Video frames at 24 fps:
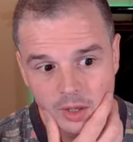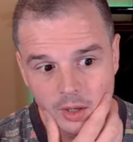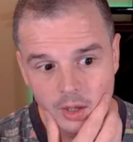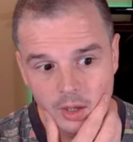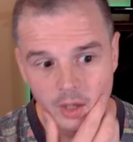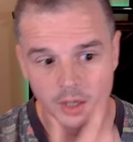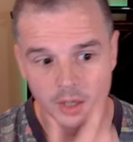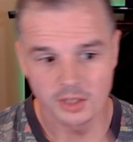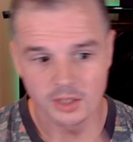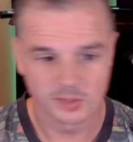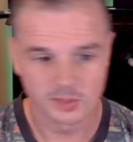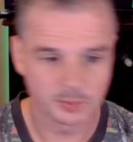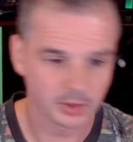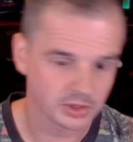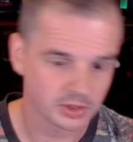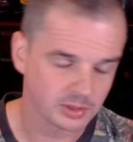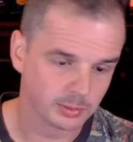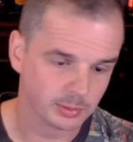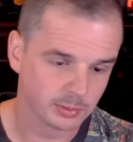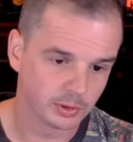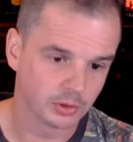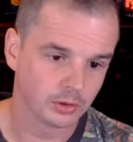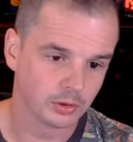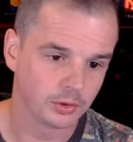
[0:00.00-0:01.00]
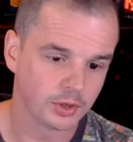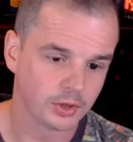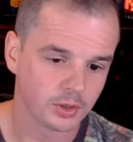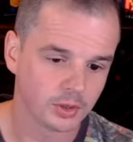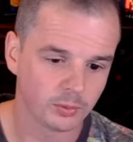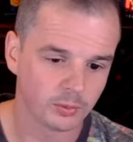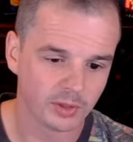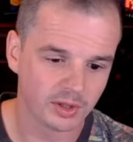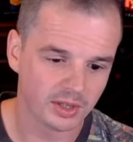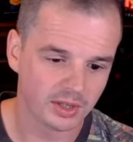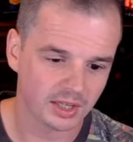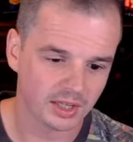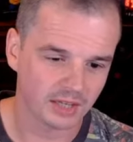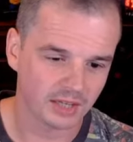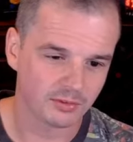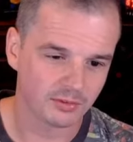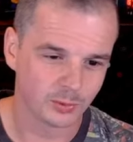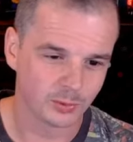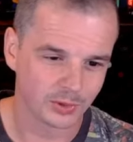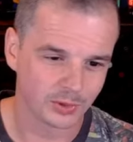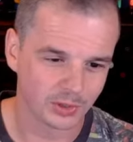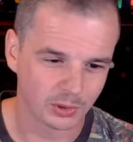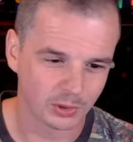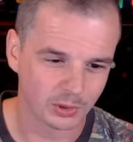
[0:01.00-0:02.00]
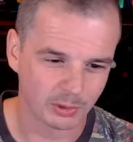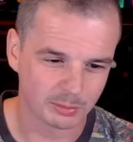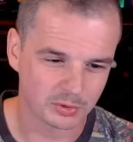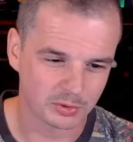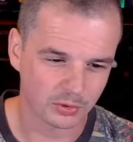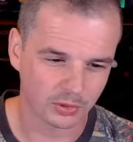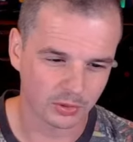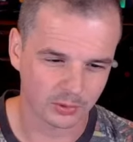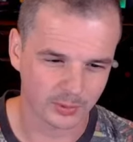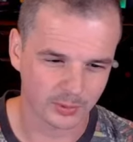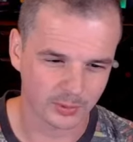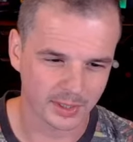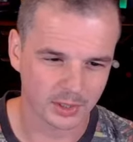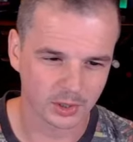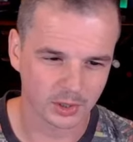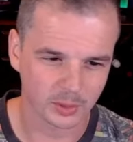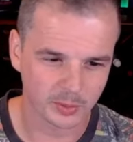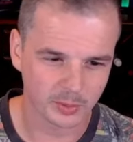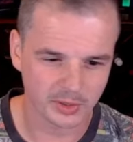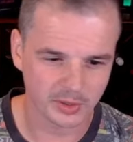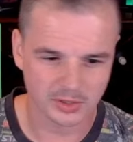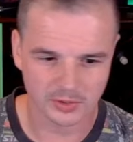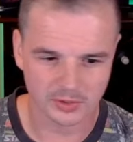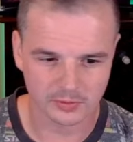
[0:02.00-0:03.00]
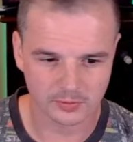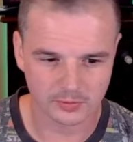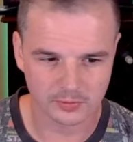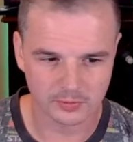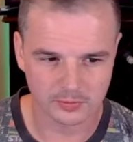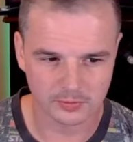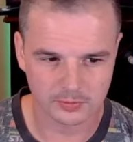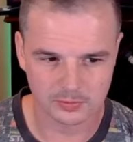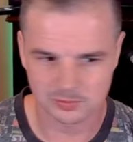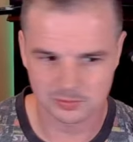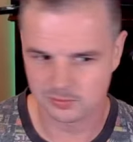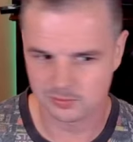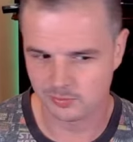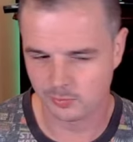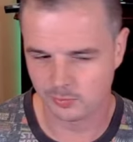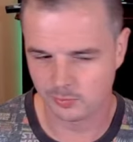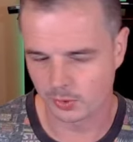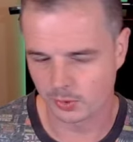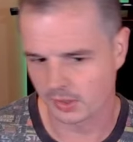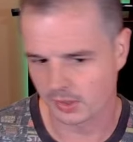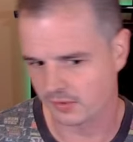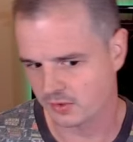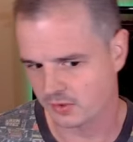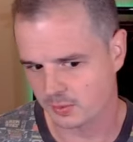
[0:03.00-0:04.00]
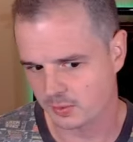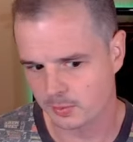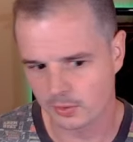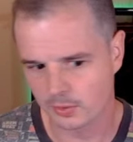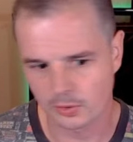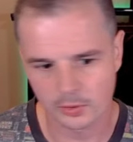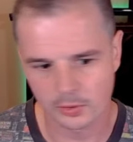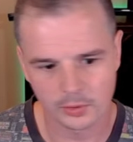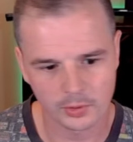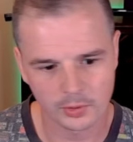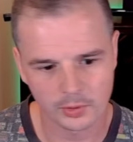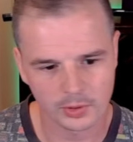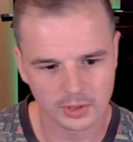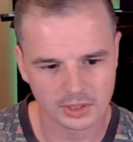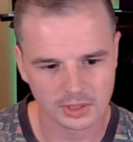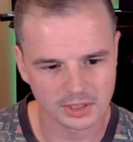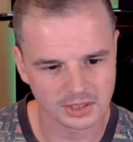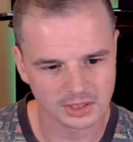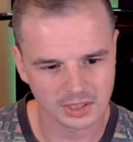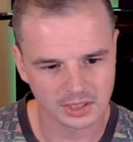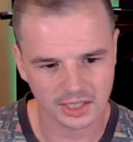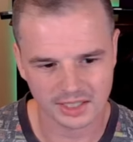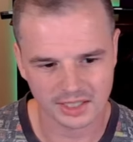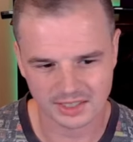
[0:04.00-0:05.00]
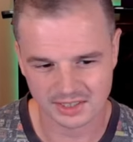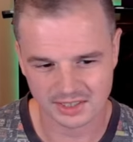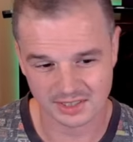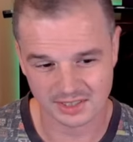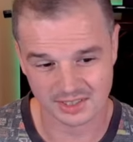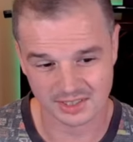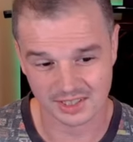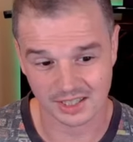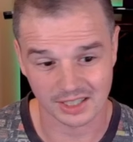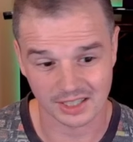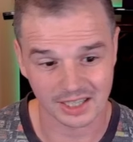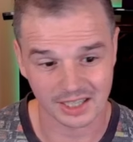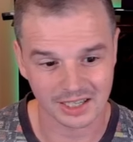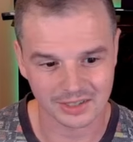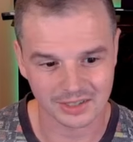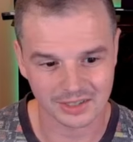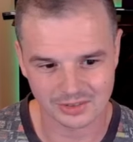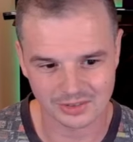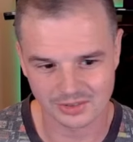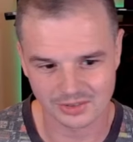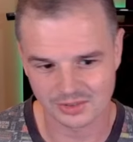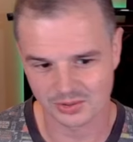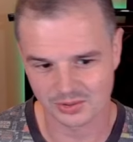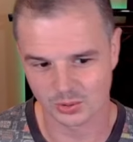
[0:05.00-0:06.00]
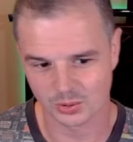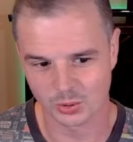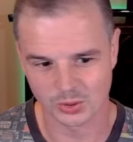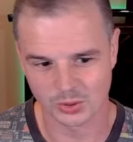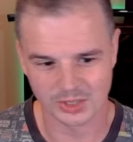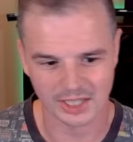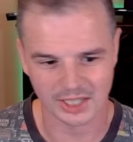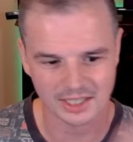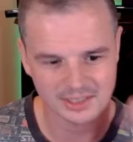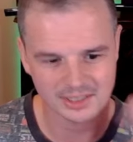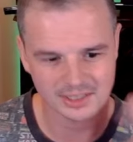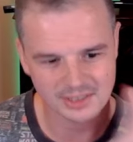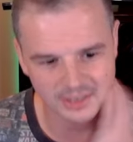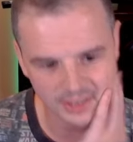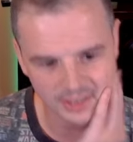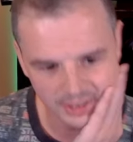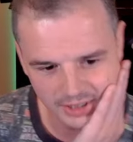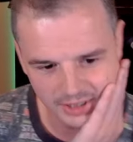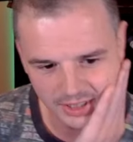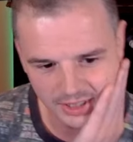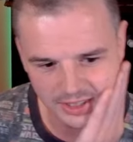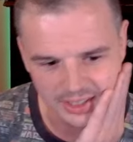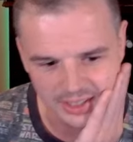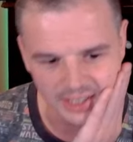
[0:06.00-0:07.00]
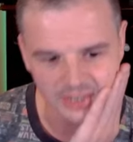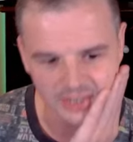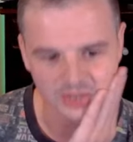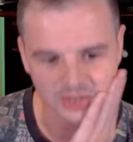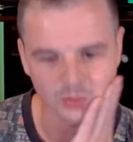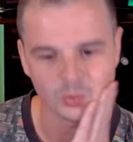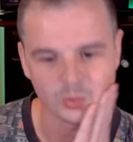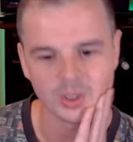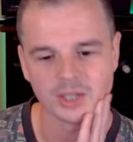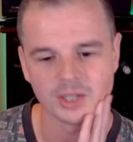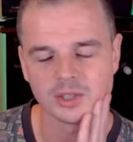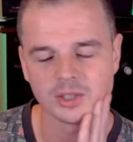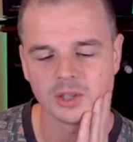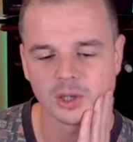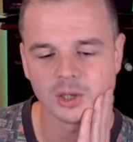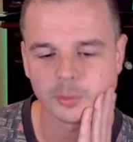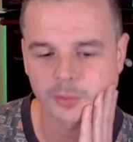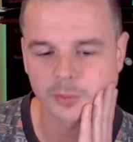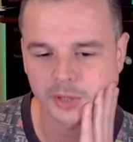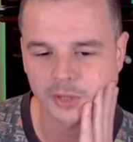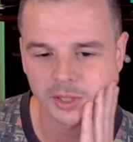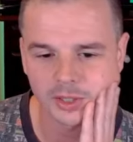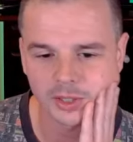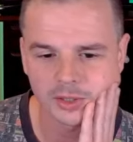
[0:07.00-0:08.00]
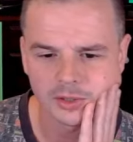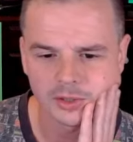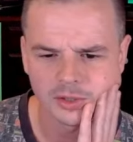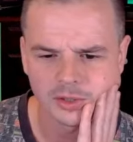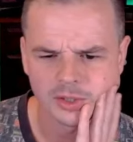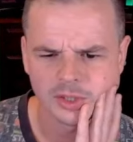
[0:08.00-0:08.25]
It's possible that we even want to go up to 3 copies of Griff Spoon and like just cut out Audacity down to 1 copy.